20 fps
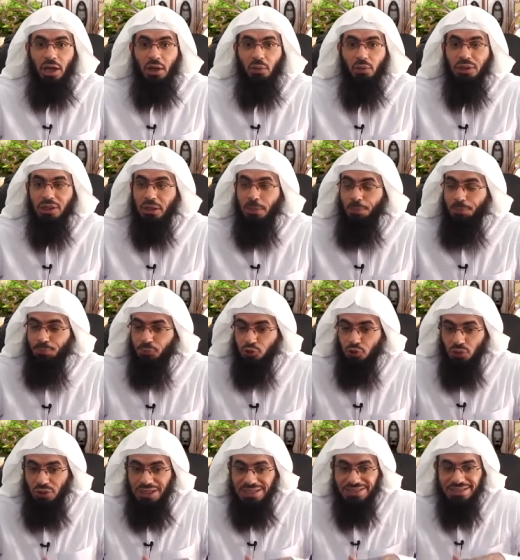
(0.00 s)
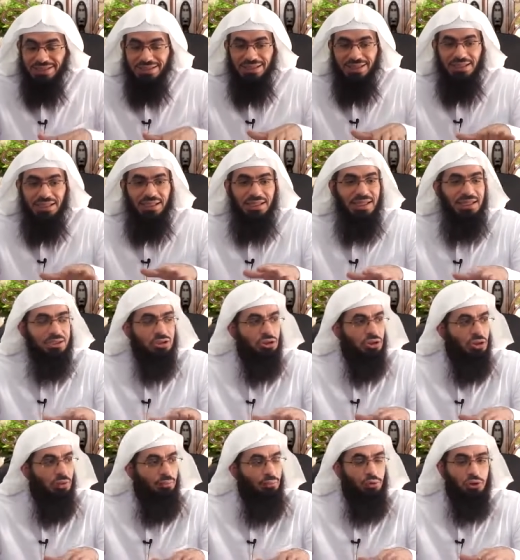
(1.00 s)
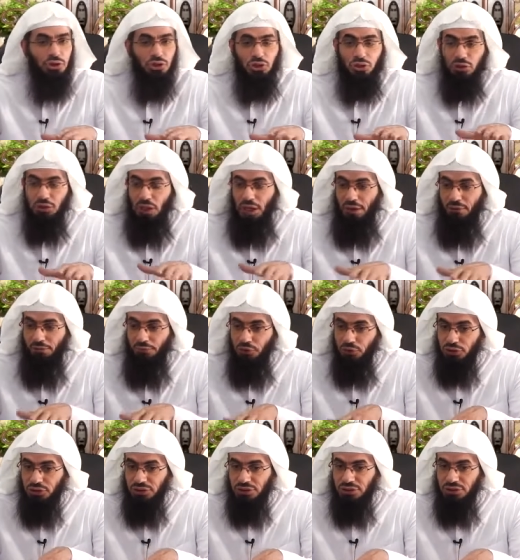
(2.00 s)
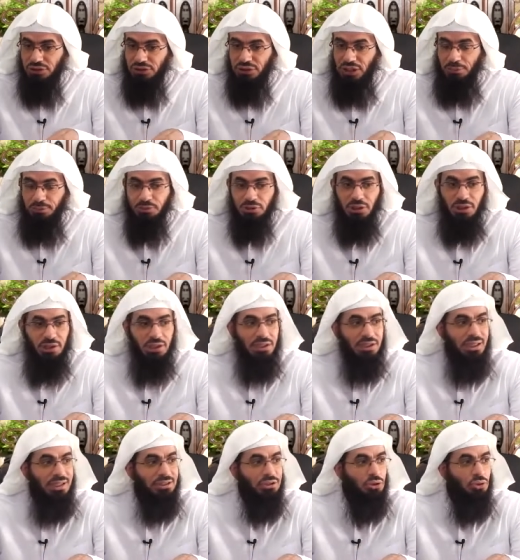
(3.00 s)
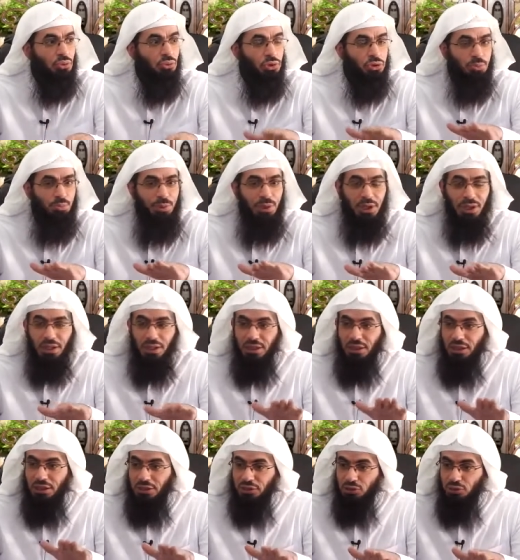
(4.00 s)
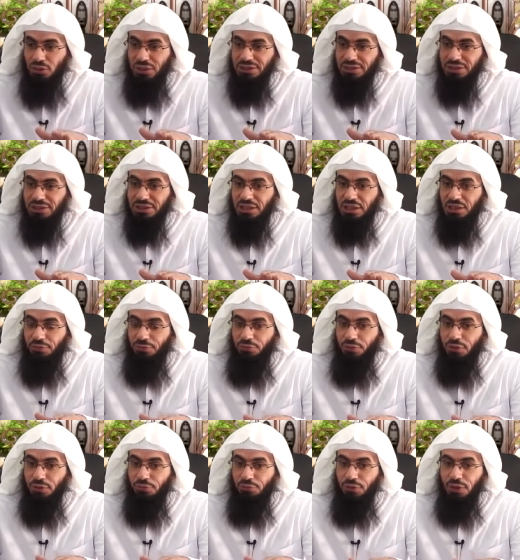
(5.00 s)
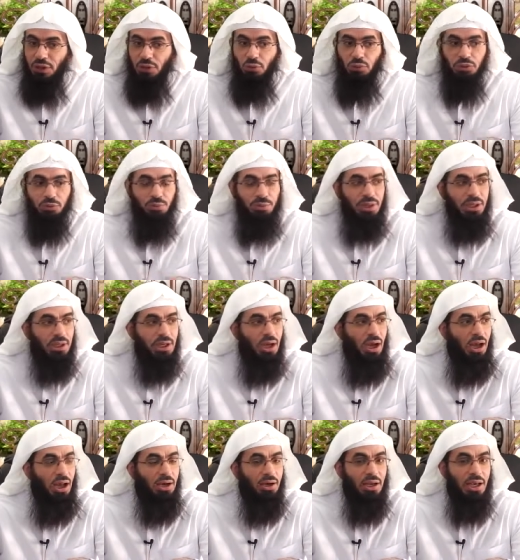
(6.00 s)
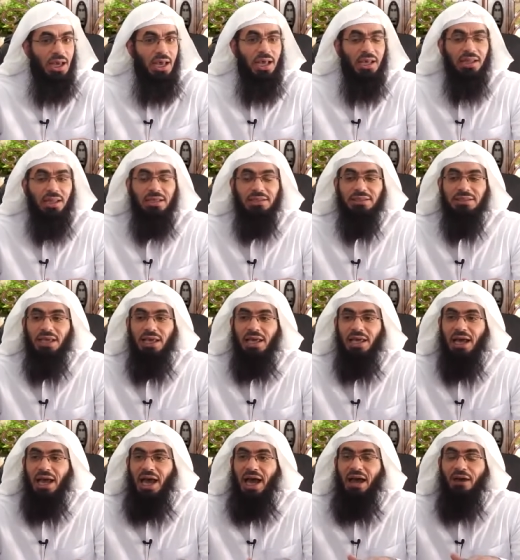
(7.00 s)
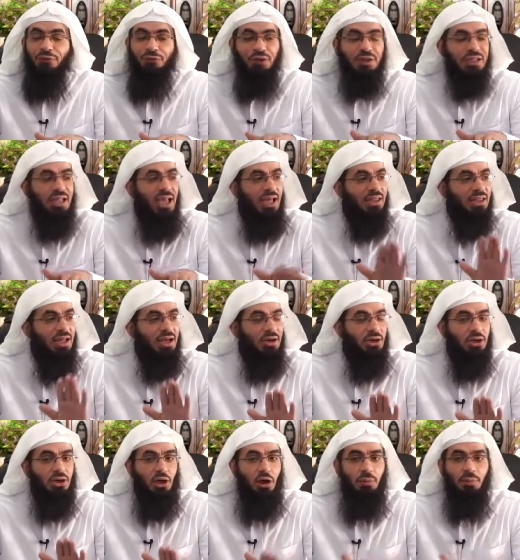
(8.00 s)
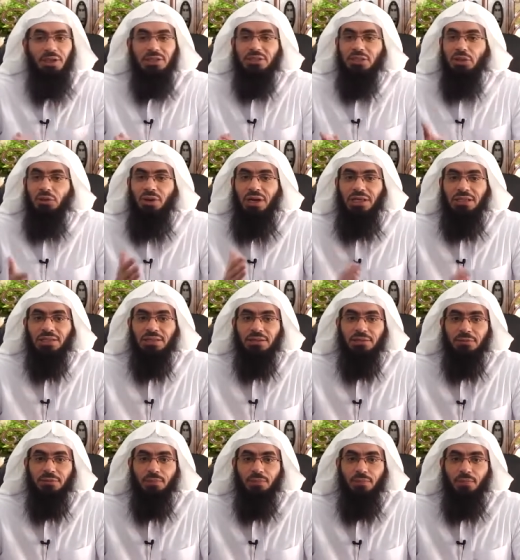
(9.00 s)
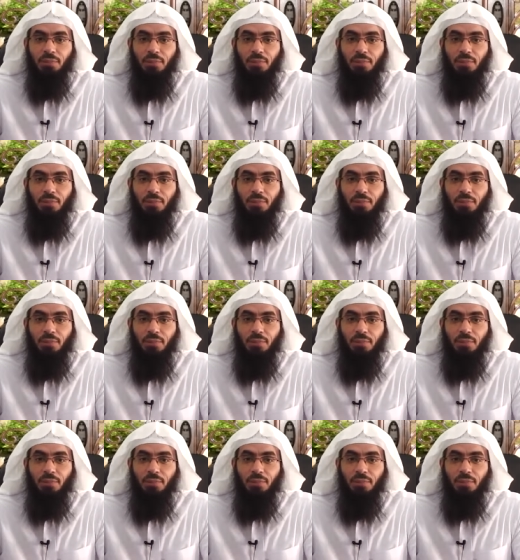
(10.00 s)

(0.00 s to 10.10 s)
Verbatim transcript: uh, when the traces in the desert, the foot, uh, footsteps in the desert would be, the traces of the feet would be gone, they say, afat athar al It's erased.